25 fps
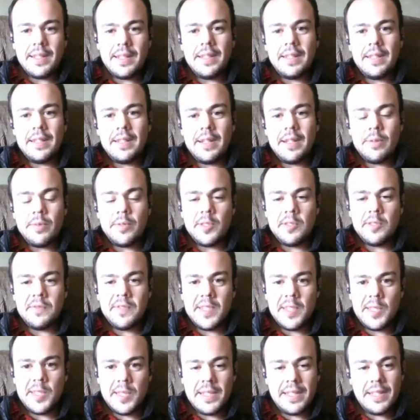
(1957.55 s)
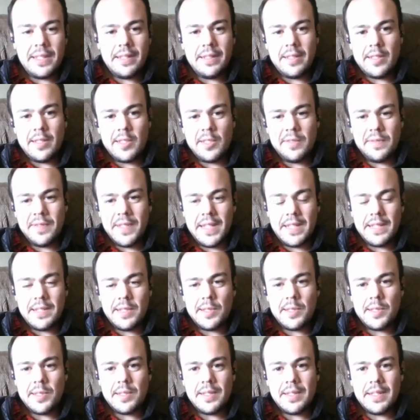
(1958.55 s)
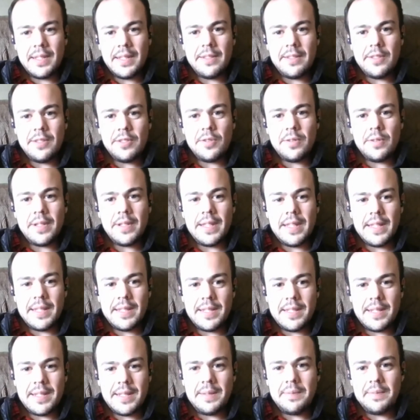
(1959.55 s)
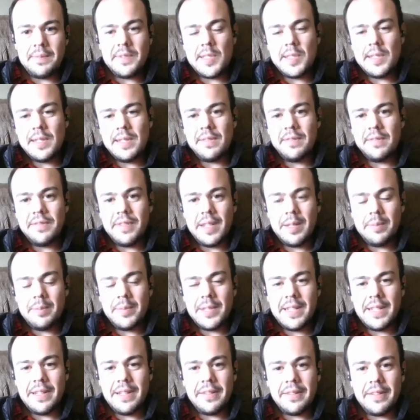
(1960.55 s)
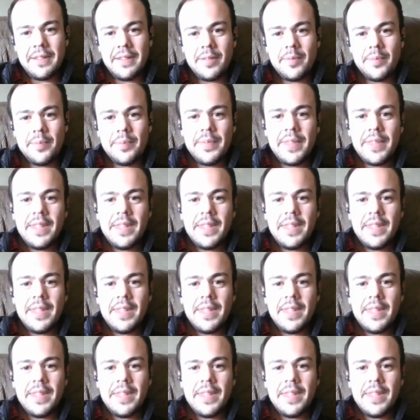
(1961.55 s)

and I was visiting Las Vegas again during that time, visiting family down there.